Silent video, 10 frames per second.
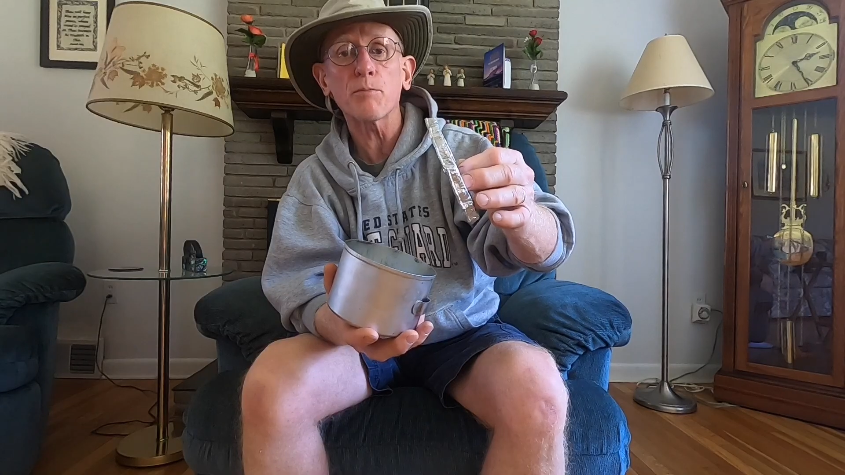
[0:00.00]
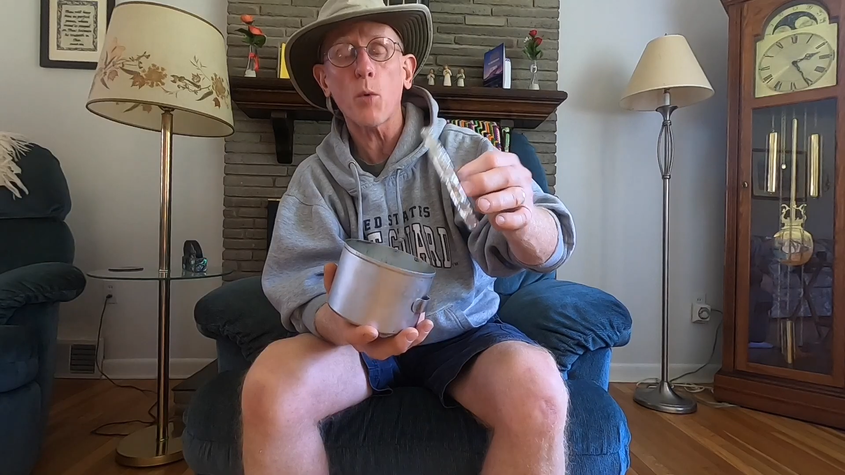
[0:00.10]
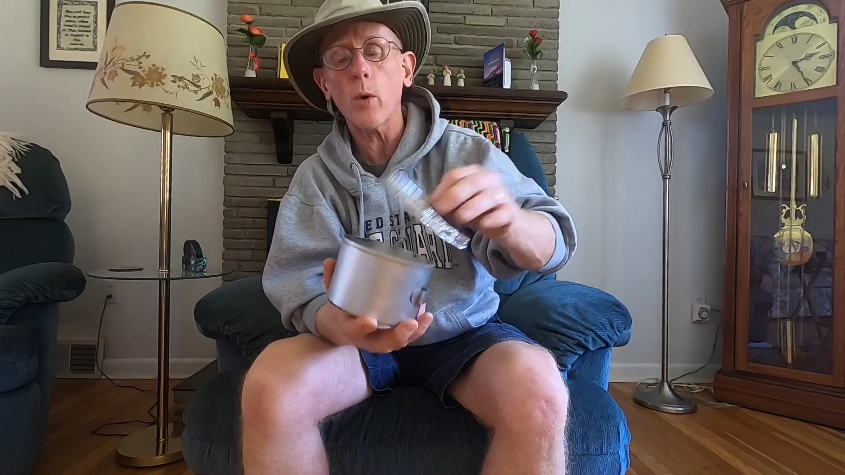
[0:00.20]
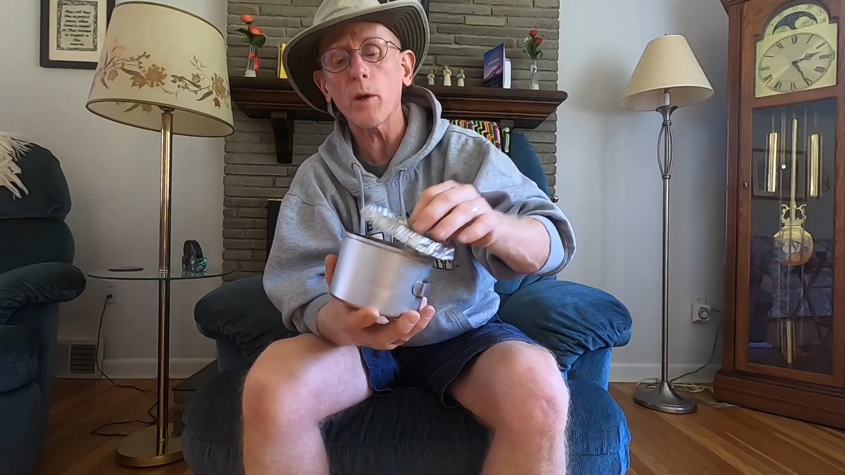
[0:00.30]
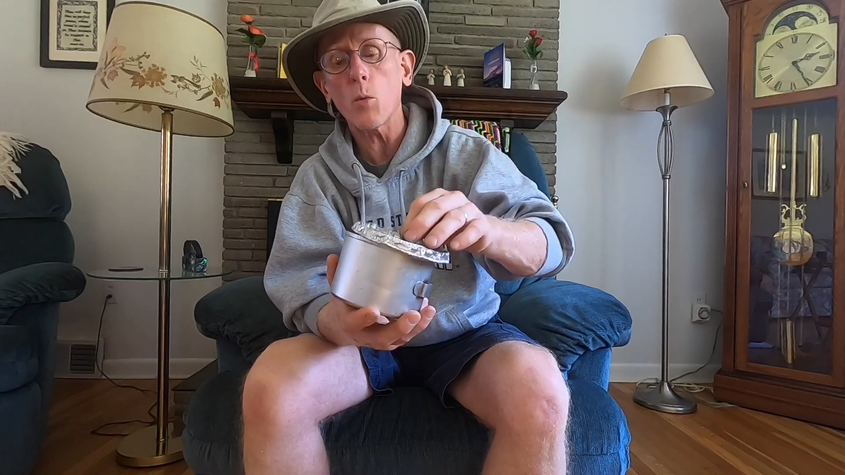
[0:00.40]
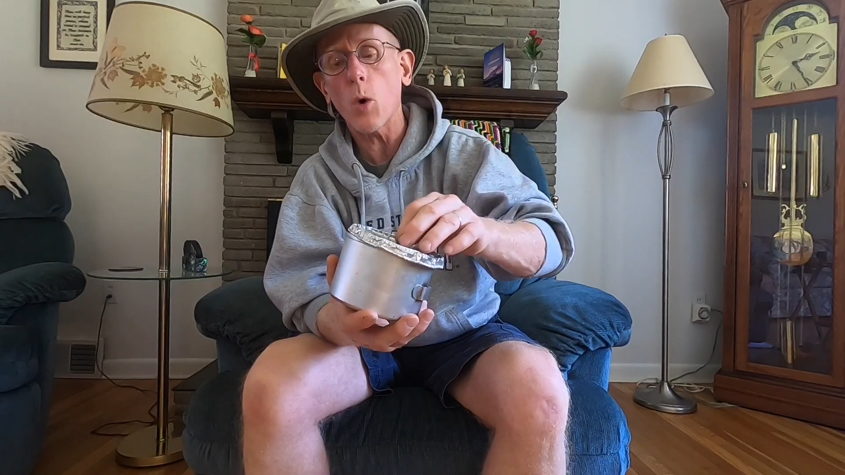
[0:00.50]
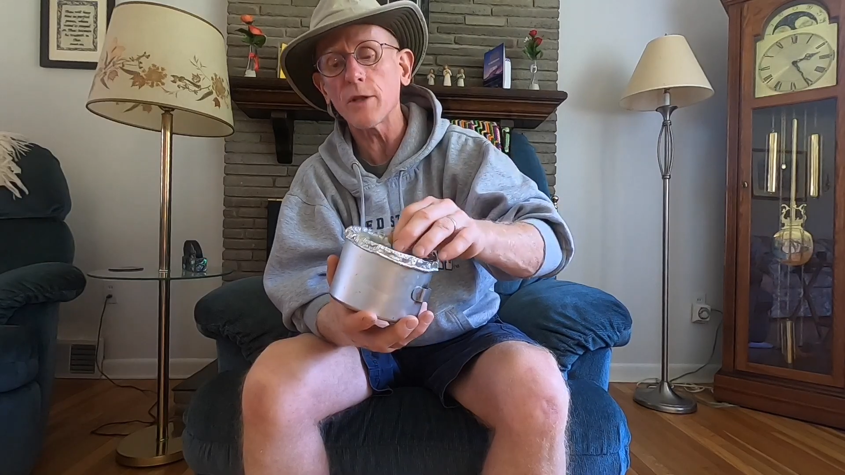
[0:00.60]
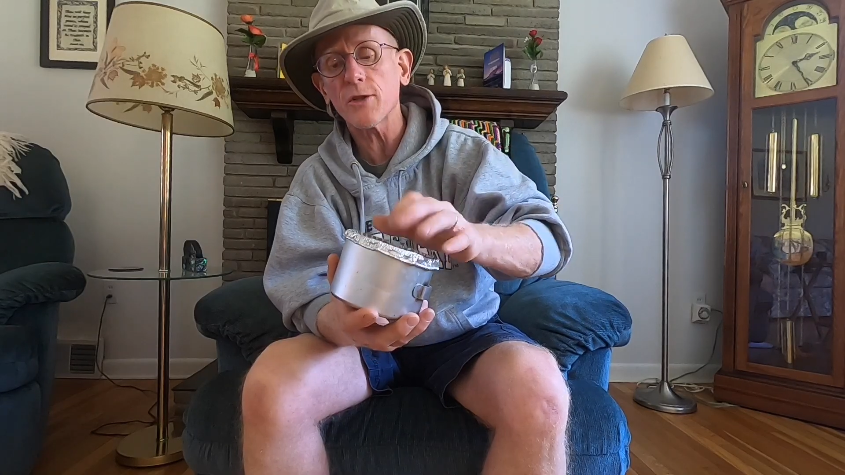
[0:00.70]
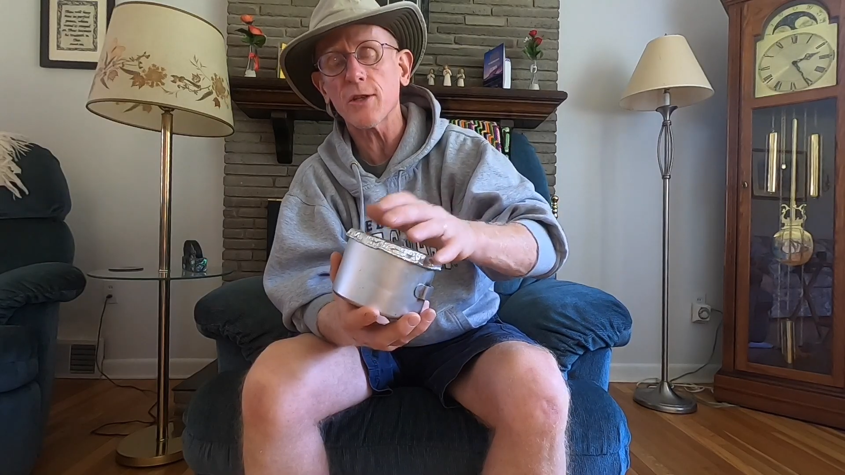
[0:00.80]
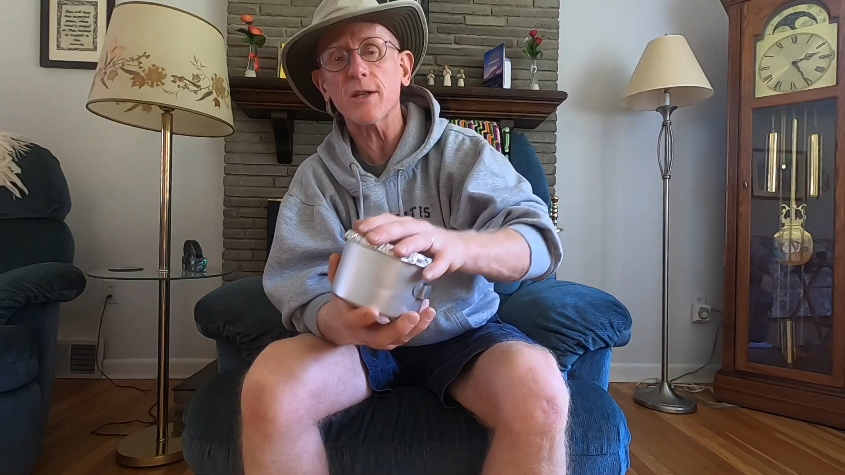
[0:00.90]

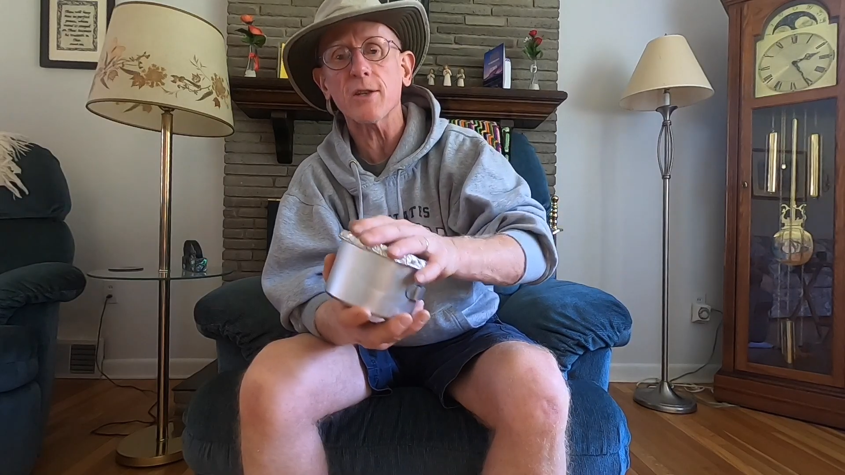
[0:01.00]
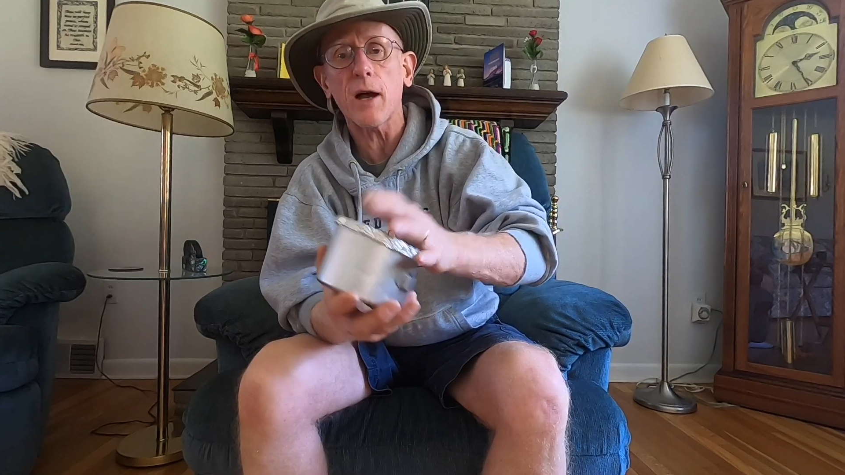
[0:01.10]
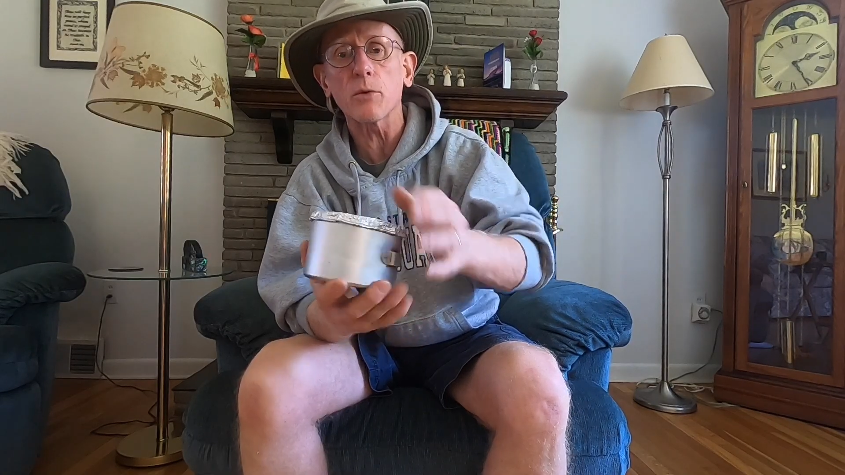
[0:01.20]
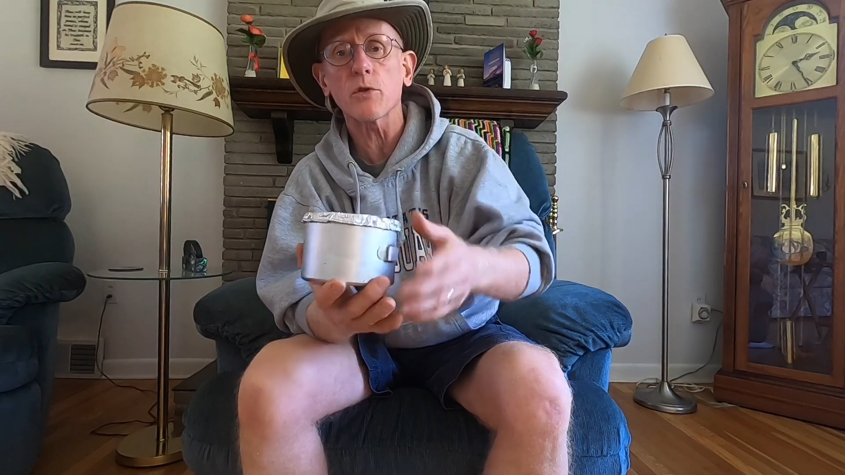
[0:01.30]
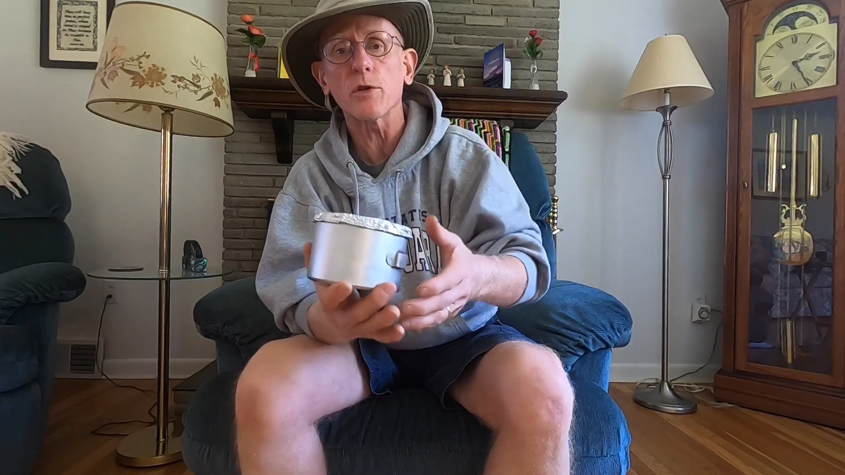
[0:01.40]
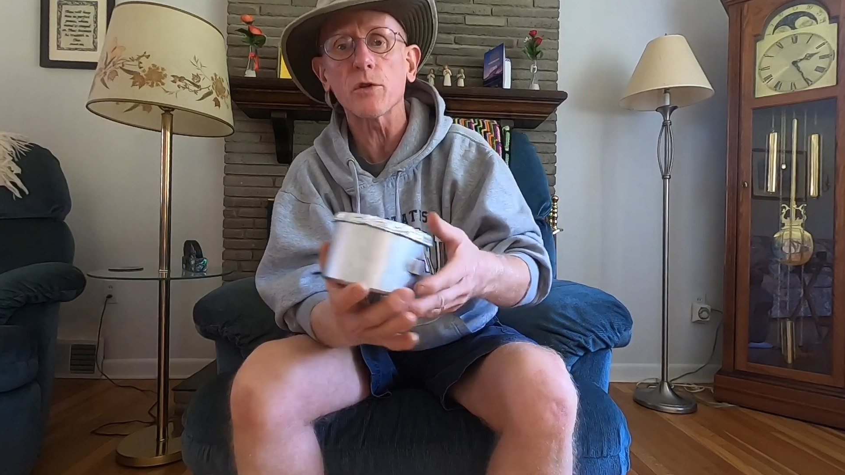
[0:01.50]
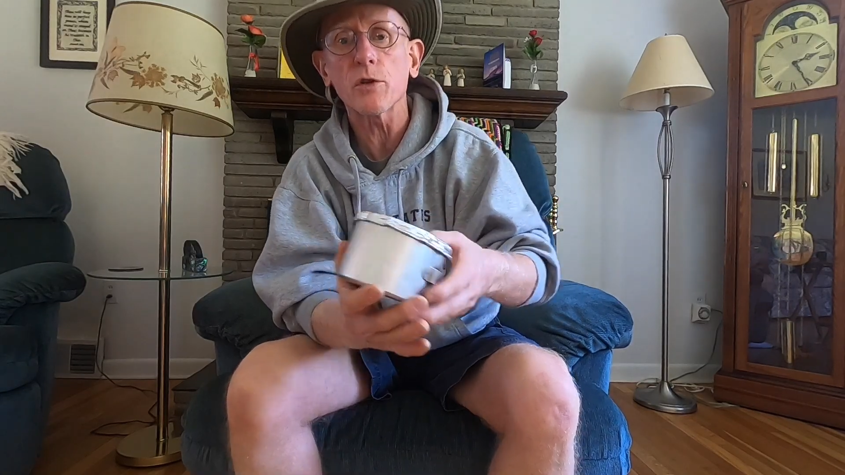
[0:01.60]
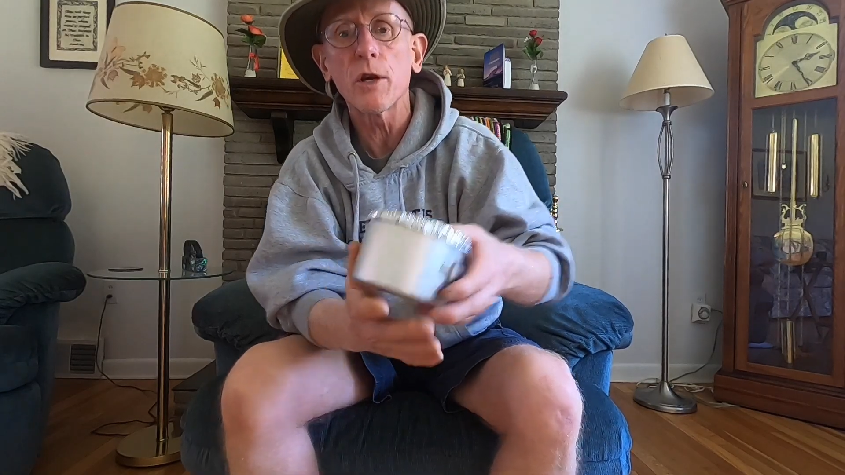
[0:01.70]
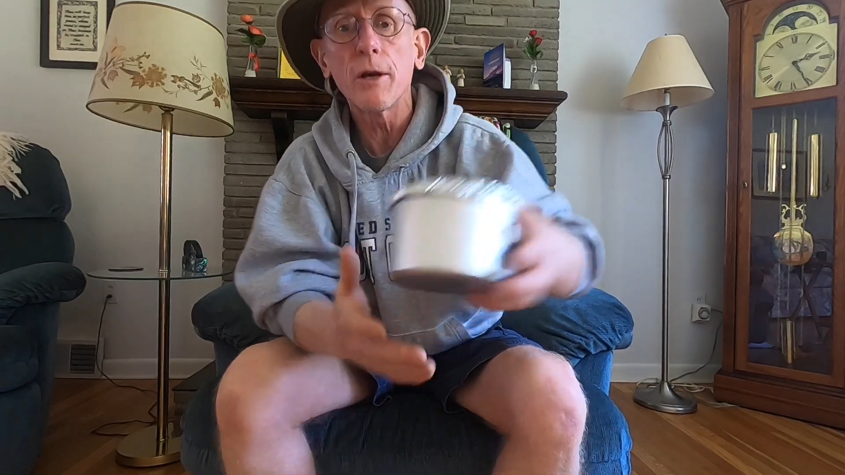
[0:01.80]
0.16 ounces.